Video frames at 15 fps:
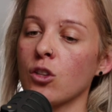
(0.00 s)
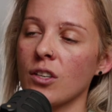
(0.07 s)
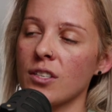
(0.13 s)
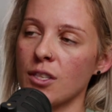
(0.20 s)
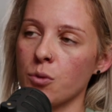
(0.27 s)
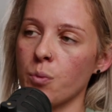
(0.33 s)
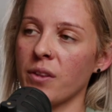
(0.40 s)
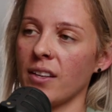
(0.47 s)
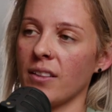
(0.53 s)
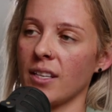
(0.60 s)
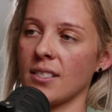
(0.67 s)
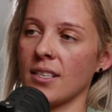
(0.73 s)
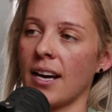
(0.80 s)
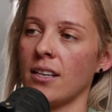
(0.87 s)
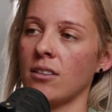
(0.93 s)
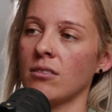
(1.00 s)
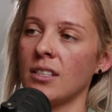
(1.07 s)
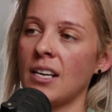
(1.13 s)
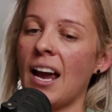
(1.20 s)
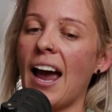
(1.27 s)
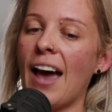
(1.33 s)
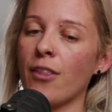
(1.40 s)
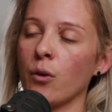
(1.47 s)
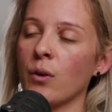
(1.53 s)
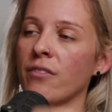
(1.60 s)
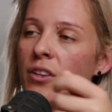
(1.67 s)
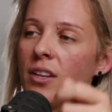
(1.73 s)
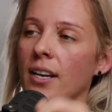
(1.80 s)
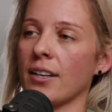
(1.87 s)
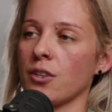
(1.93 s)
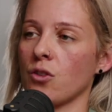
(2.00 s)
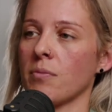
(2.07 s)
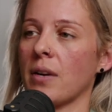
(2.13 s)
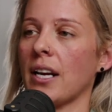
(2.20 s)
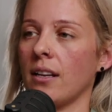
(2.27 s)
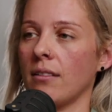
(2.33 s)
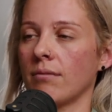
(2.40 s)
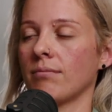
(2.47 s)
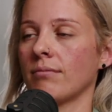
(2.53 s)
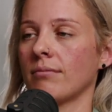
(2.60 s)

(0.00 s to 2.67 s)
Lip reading: long as it's within that scale, and they'll give you that extra money